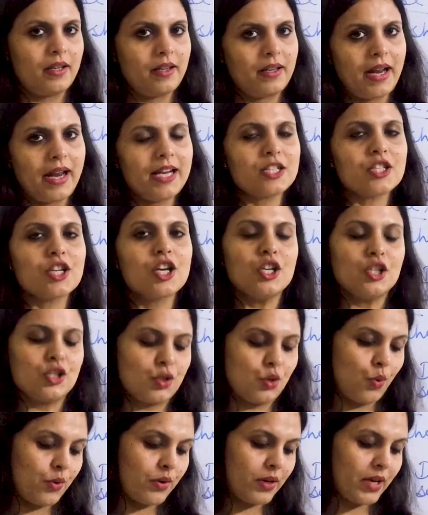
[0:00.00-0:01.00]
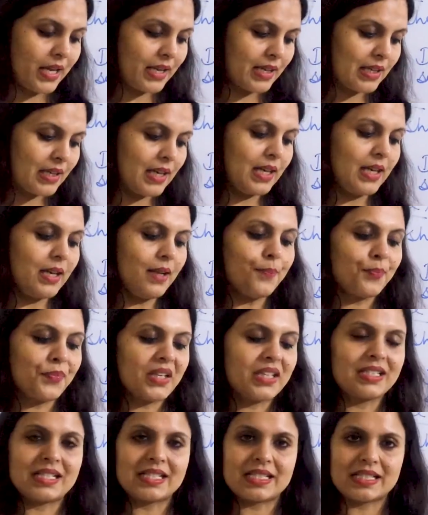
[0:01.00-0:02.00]
right? So Rinky
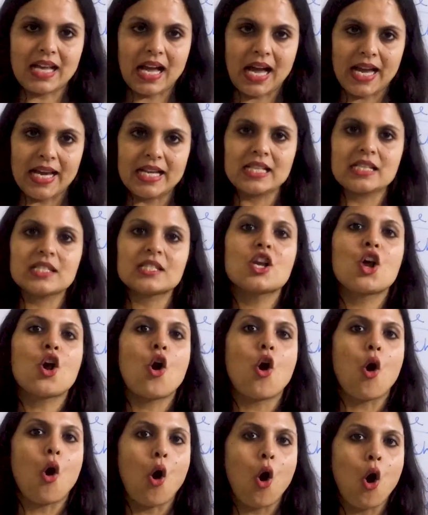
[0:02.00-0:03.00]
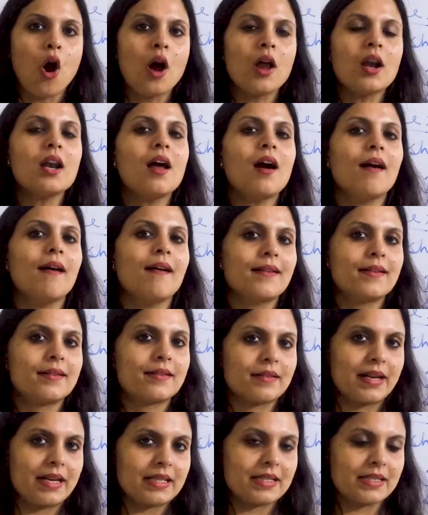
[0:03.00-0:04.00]
designs all her
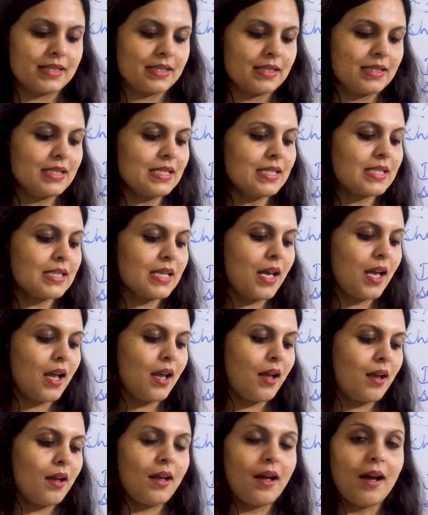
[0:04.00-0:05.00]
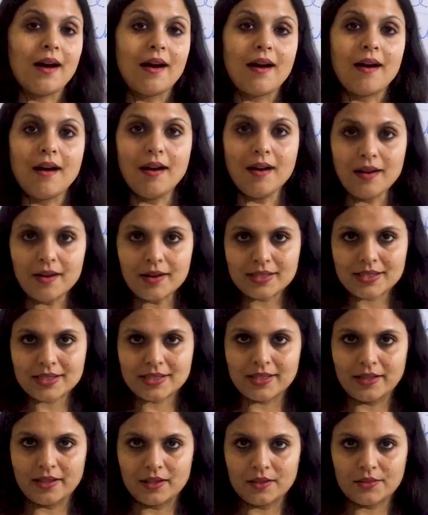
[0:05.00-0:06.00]
dresses
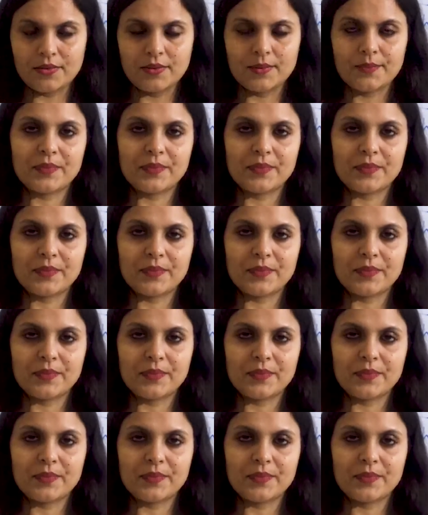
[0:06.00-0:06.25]
herself.